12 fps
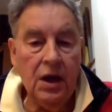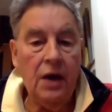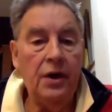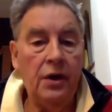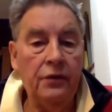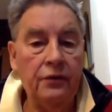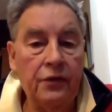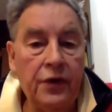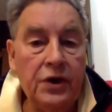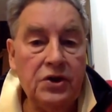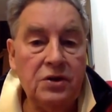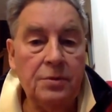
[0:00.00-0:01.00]
an
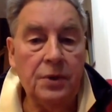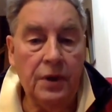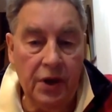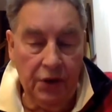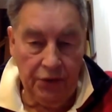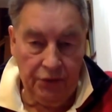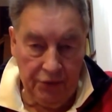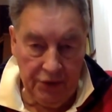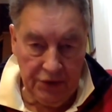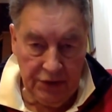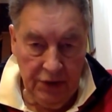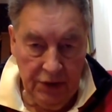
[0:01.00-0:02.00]
unreasonable health
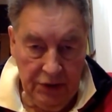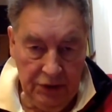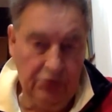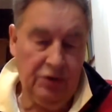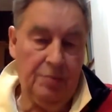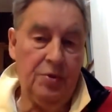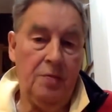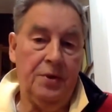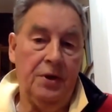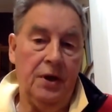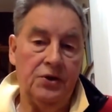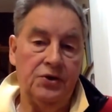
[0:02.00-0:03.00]
risk to the
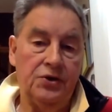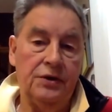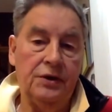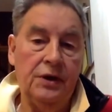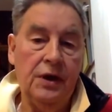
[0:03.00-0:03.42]
population.